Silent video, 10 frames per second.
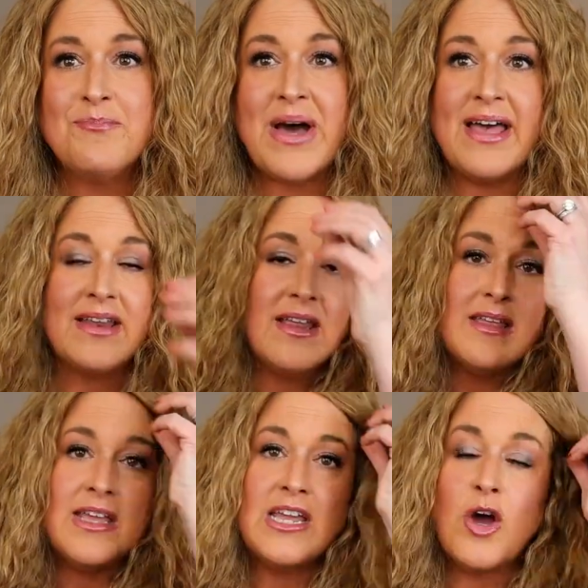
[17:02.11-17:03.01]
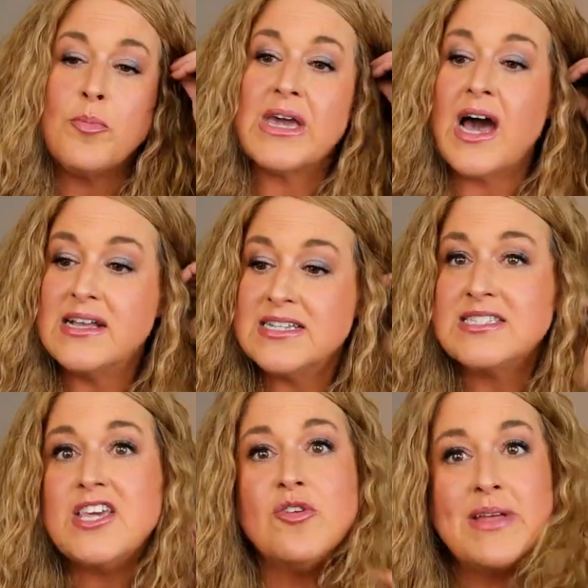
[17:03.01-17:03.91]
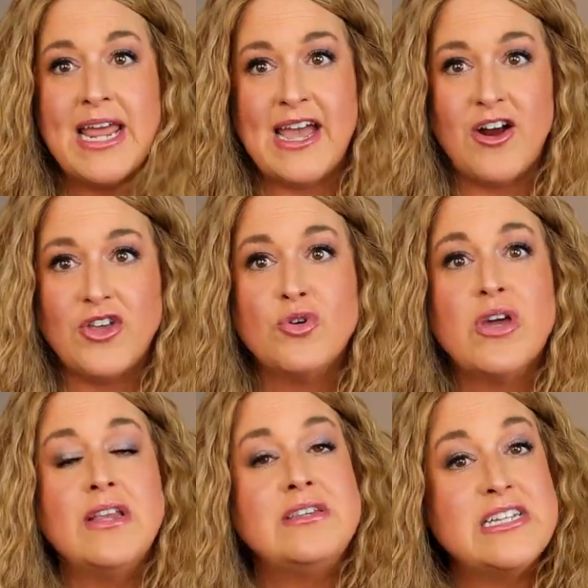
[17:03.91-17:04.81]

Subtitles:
But you know, because it's human hair, you can